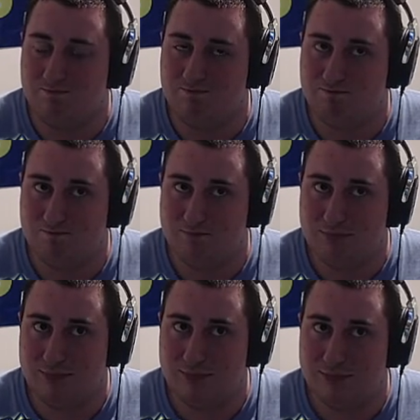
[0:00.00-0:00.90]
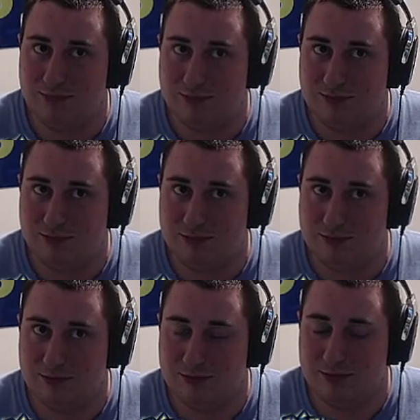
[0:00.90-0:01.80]

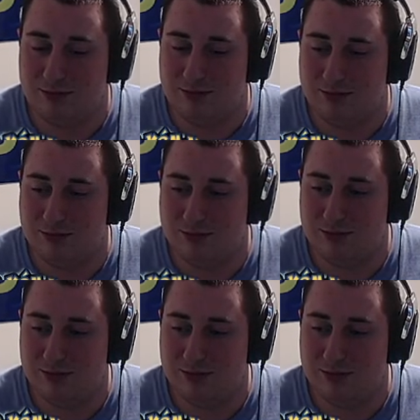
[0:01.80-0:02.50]
[no speech]